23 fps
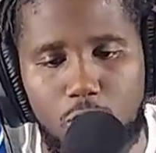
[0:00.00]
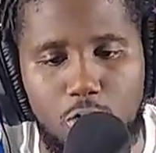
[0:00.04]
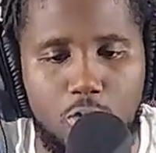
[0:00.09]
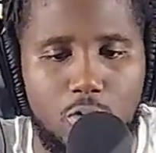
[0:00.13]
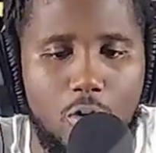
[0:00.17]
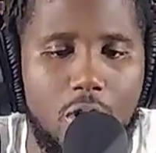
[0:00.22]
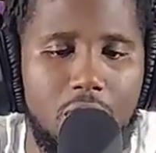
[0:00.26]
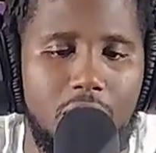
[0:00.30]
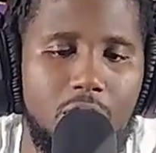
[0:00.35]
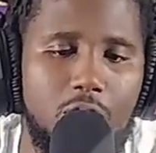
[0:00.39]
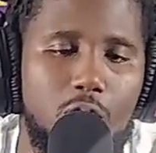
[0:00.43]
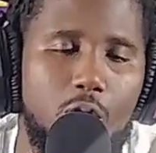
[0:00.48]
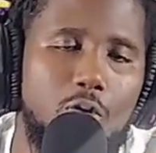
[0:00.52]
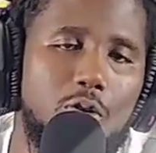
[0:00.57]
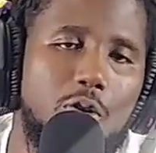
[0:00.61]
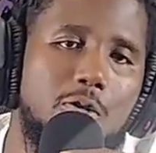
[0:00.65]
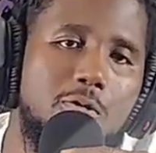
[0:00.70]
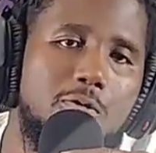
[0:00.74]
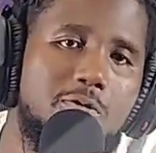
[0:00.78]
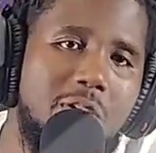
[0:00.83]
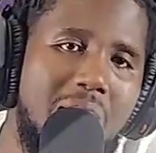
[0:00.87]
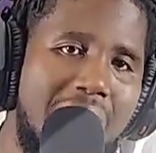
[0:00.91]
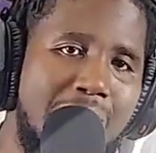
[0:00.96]
You already know
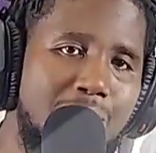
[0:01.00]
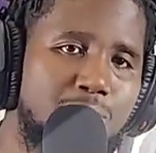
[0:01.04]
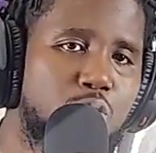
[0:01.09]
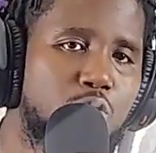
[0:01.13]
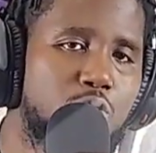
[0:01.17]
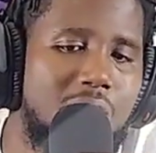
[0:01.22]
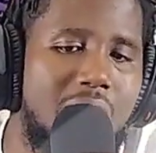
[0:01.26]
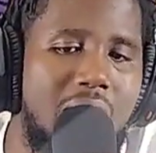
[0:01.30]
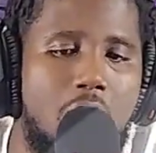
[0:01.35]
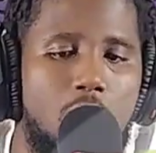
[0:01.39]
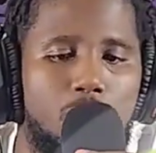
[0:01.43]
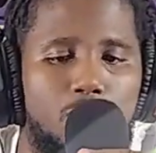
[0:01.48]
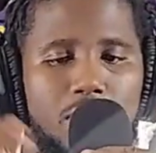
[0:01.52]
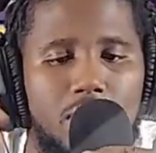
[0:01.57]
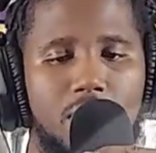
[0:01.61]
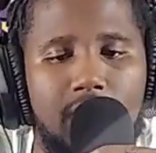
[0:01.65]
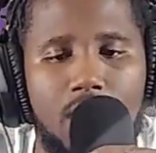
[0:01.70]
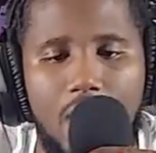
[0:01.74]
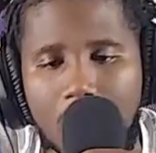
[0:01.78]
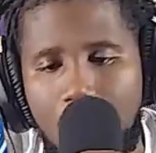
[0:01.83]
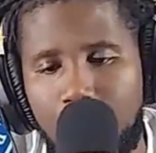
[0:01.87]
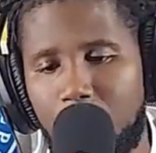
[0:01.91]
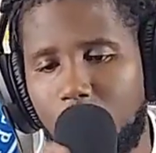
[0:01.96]
the vibes. You know how we
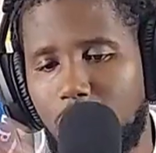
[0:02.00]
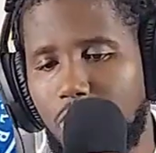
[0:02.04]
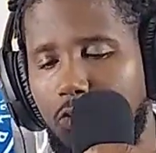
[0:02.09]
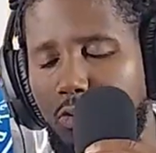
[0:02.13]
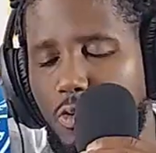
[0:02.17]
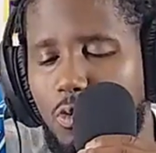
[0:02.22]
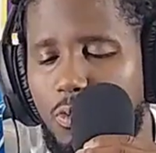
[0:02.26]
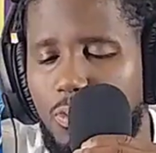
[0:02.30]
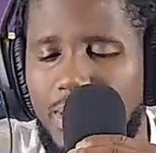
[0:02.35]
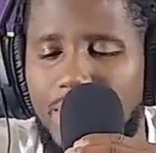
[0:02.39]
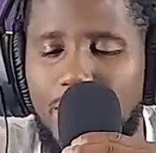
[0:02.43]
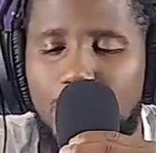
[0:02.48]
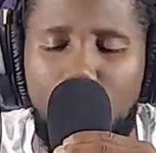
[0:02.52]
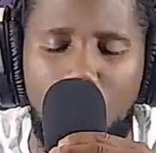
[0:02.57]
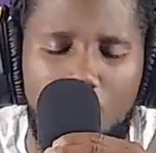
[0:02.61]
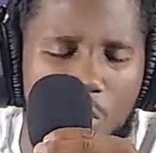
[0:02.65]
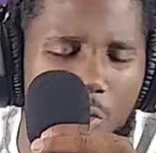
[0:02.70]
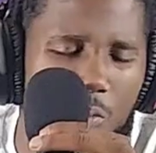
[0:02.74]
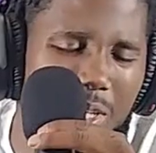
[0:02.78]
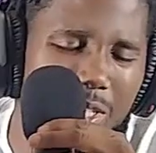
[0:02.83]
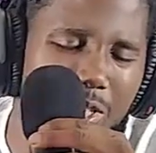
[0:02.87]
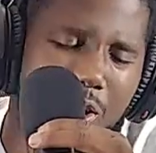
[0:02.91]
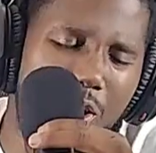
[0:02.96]
coming. You know what we
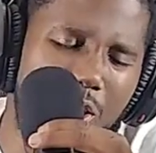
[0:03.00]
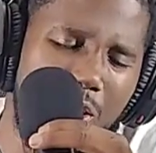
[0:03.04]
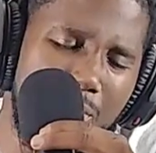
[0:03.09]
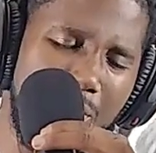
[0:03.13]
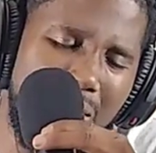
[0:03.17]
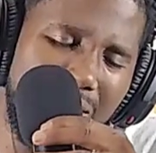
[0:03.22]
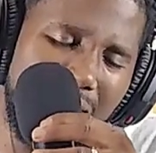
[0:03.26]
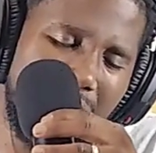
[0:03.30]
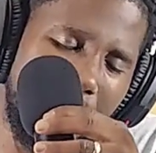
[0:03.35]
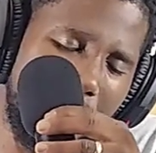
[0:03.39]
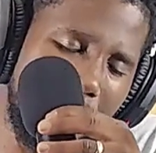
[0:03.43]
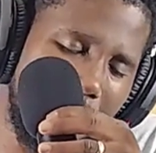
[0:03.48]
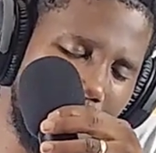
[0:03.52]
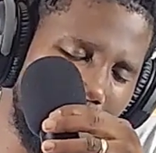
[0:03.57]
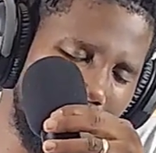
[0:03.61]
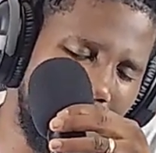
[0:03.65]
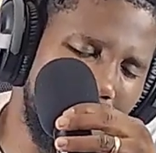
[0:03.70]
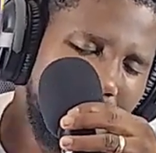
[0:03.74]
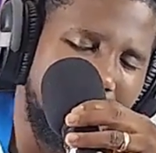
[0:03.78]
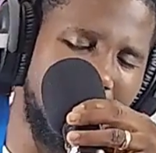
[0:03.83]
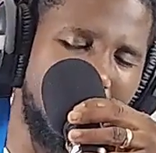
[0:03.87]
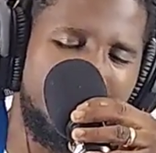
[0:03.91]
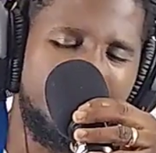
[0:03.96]
doing. We talking about the
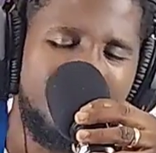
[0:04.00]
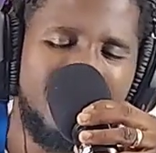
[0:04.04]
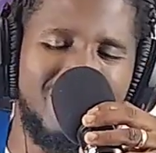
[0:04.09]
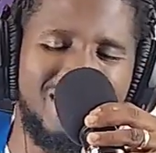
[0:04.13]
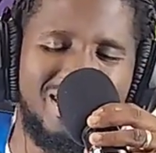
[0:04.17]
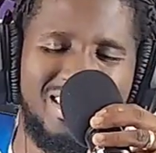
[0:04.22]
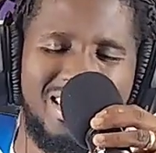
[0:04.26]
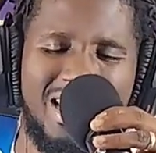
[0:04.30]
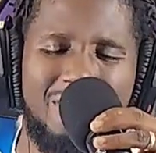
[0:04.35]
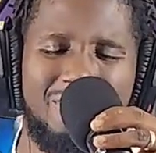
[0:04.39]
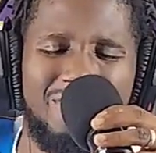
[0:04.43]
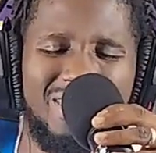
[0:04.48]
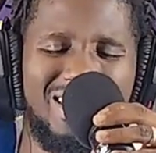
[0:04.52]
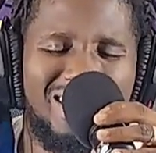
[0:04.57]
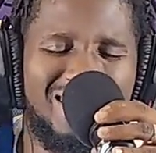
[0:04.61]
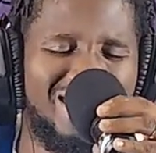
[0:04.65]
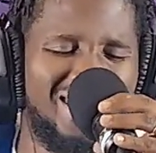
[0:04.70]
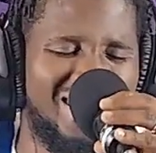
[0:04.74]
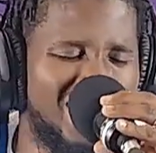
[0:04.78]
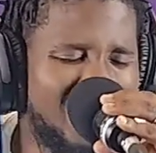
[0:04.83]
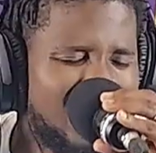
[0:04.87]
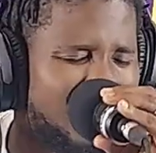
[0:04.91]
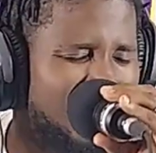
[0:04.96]
Philadelphia
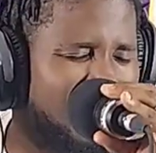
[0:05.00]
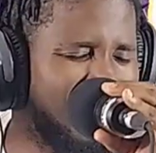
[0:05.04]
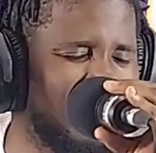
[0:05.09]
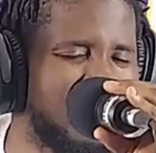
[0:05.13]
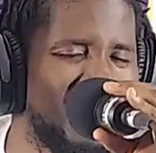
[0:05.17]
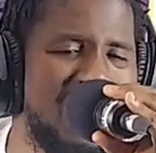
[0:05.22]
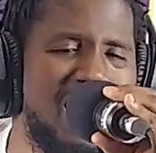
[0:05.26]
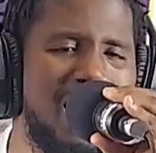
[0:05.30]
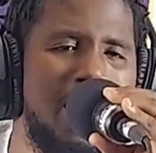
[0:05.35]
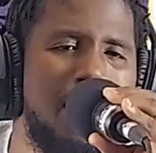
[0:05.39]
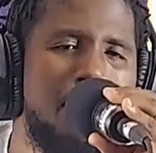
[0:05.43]
76ers.